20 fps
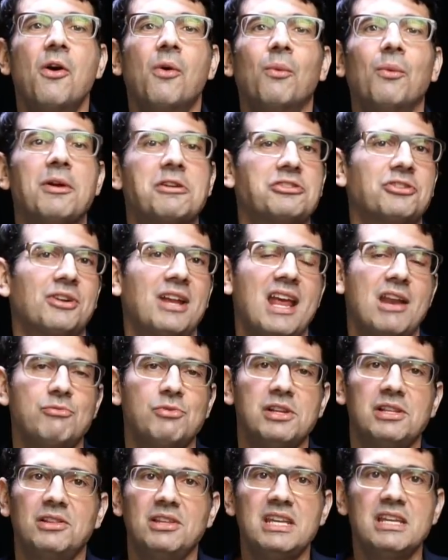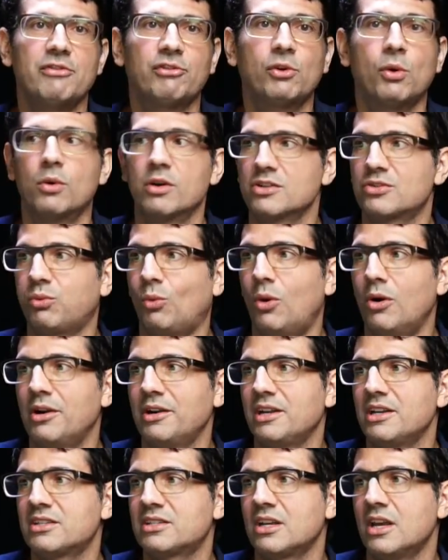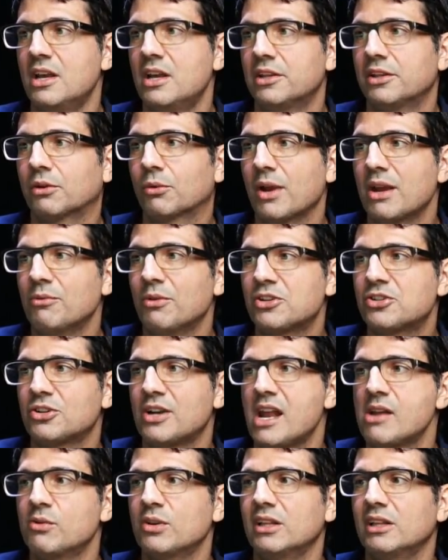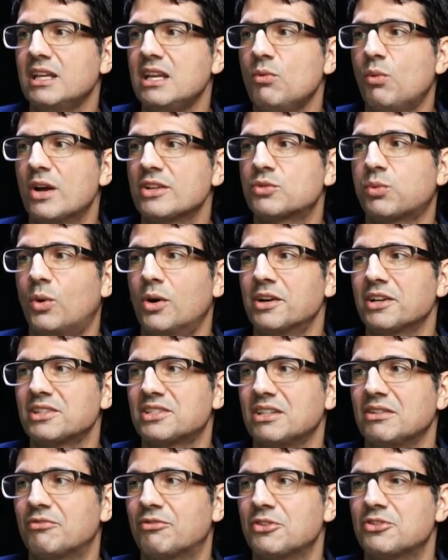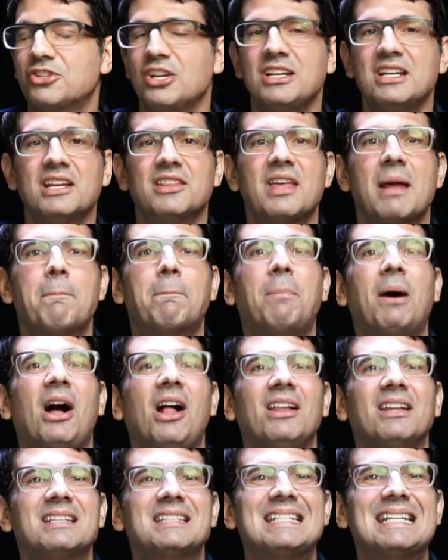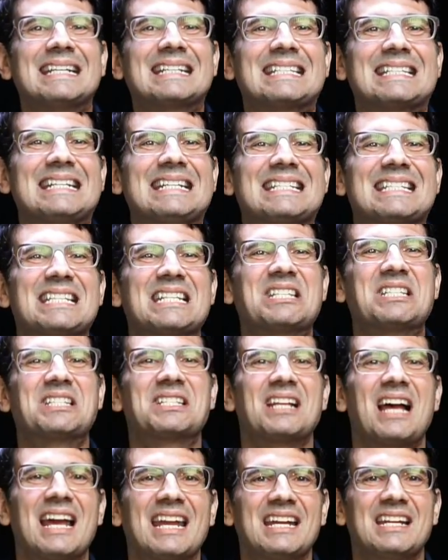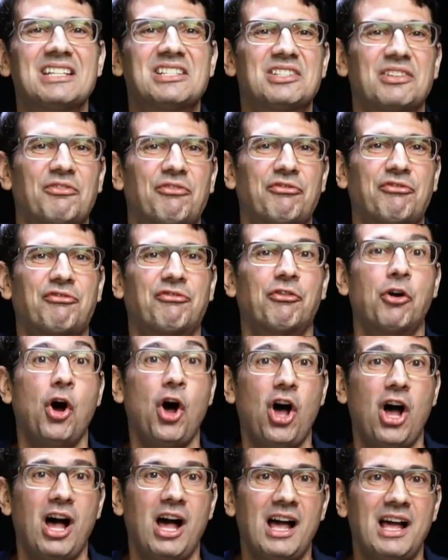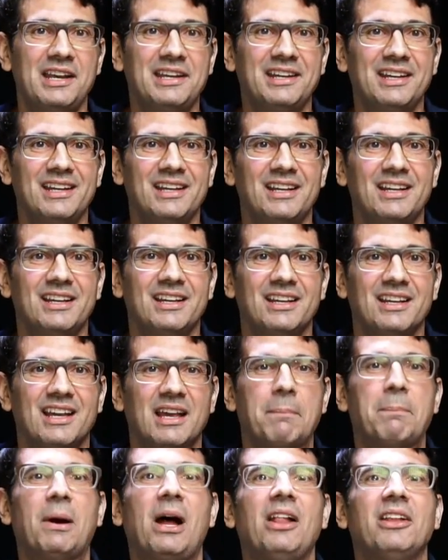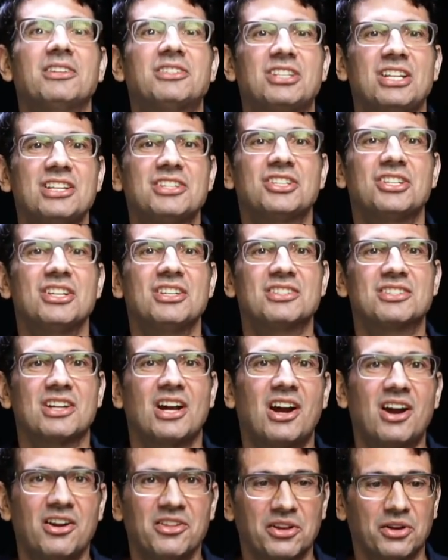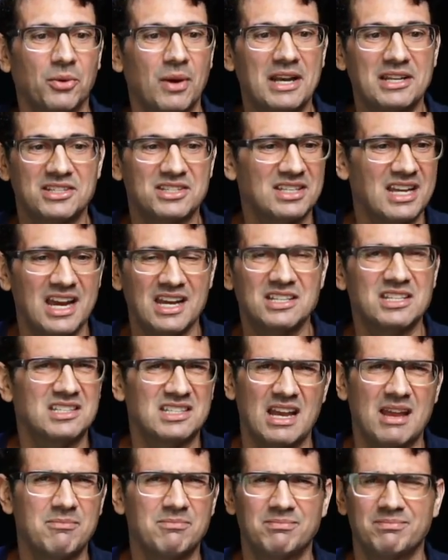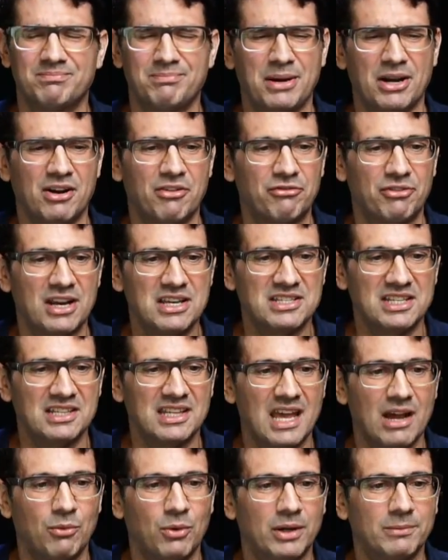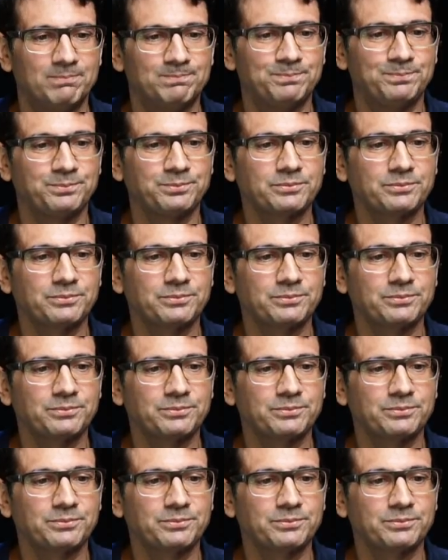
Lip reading: Richard Henry Lee, of course, warned us. The great Richard Henry Lee once warned us in Virginia that politics is the science of fraud. And politicians are the greatest scientists. I'm paraphrasing that one.